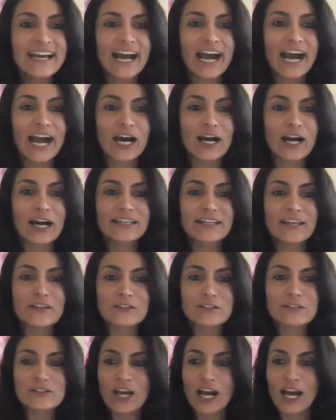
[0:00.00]

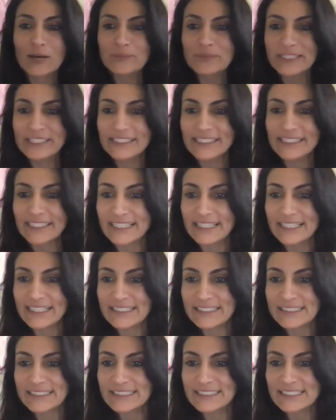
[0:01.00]
Another topic
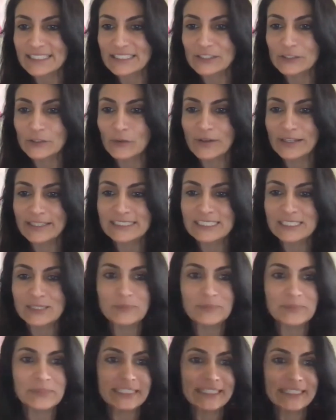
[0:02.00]
is going to
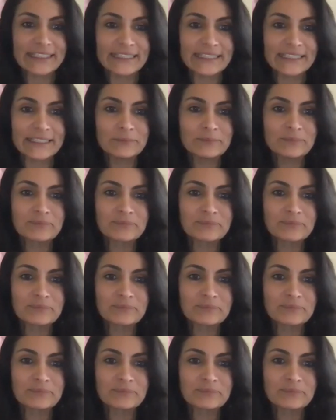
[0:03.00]
be